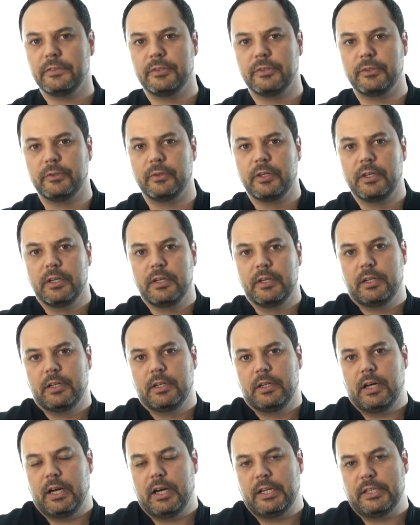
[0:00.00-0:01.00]
to
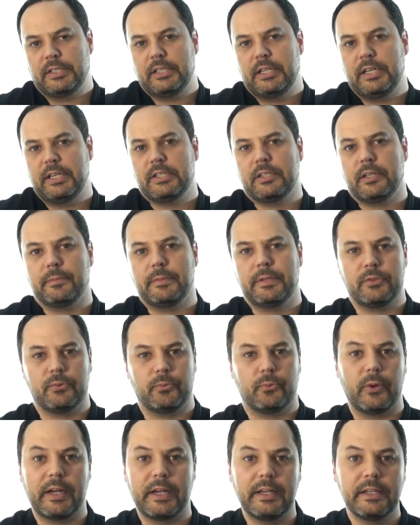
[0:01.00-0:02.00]
uh, teach them His
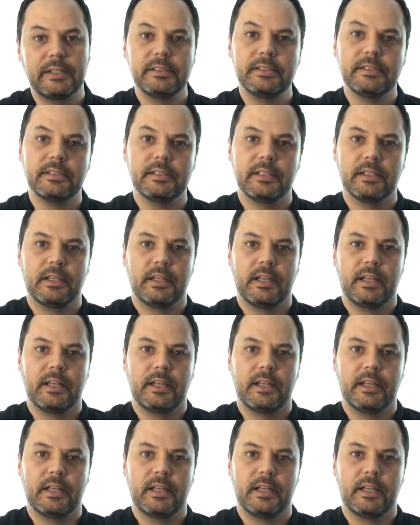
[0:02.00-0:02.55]
ways.